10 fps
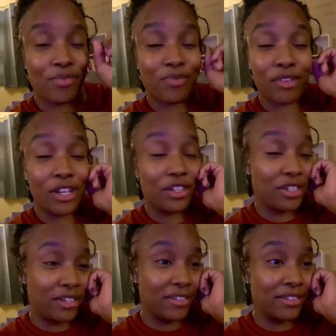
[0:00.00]
Flushed
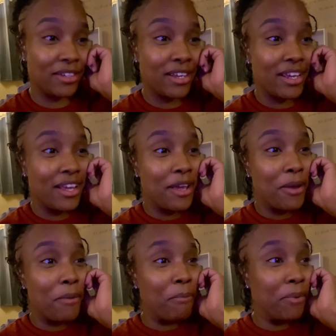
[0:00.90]
it.
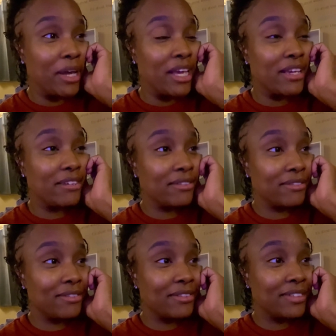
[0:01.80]
But
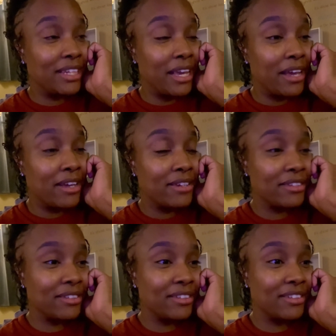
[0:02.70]
yeah,
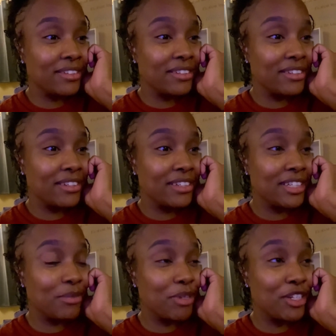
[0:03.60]
it's
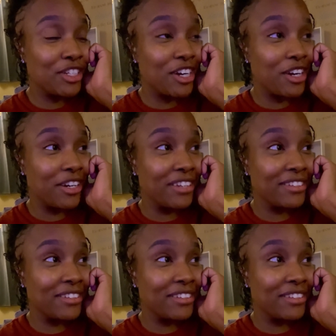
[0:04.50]
been a journey.